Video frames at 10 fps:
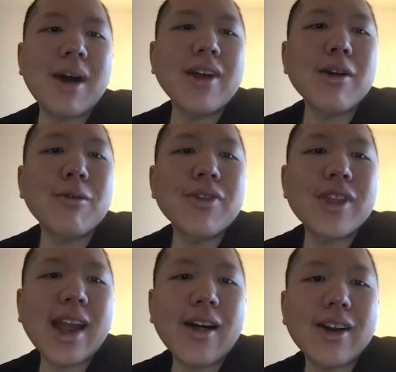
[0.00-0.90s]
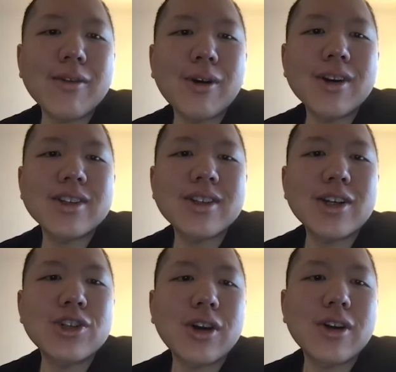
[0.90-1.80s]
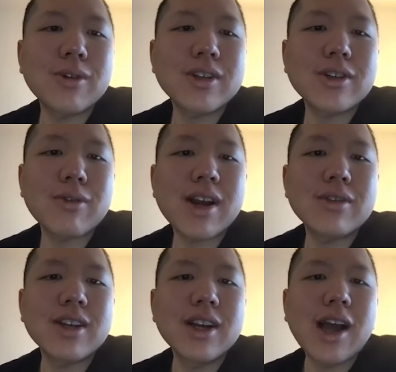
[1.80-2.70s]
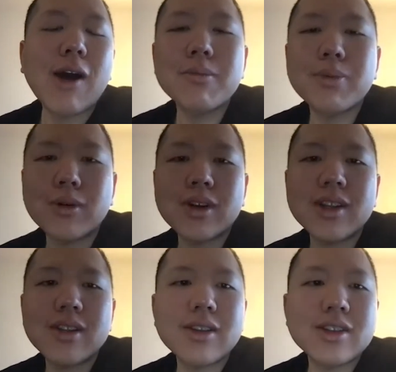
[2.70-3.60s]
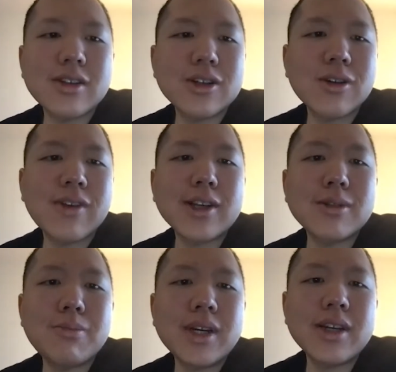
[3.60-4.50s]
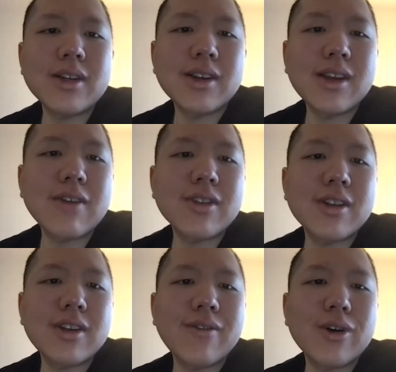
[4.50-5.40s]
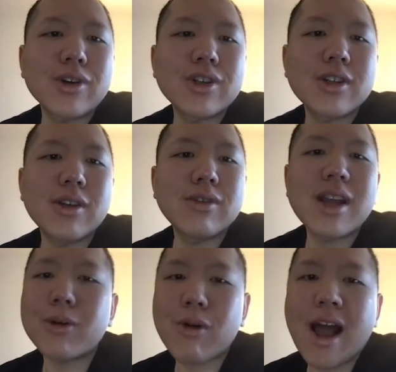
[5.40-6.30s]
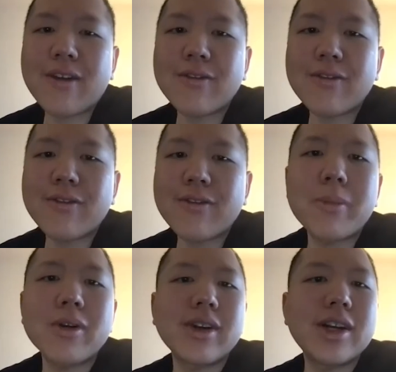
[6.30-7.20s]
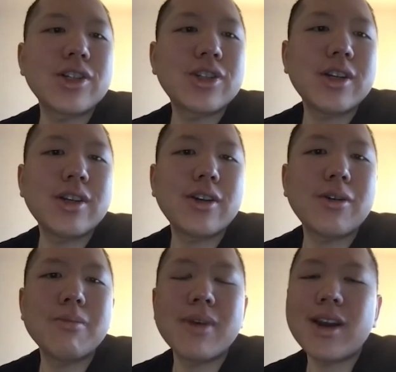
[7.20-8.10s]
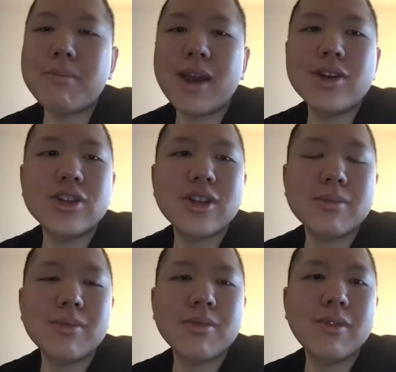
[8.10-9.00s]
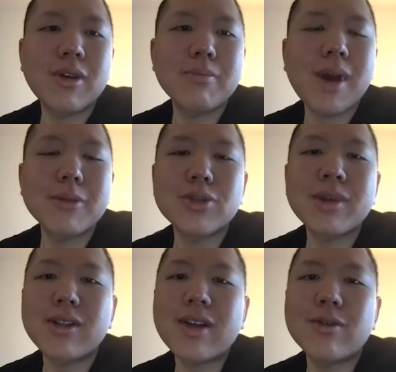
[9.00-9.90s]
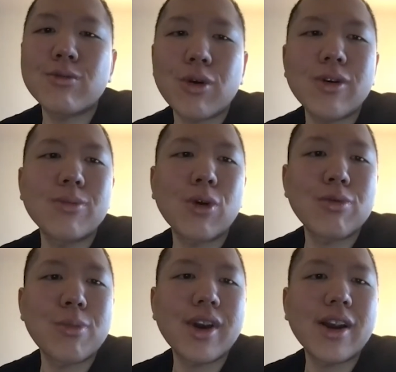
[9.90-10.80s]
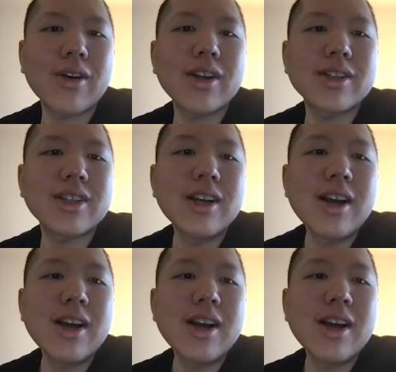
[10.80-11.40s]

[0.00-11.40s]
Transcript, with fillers: I think one thing, Alan, I wanted to touch on was around how important this initiative has been given the diverse you know, demographic your population, you know, many patients, I'm, um, I'm assuming live in rural and more remote areas.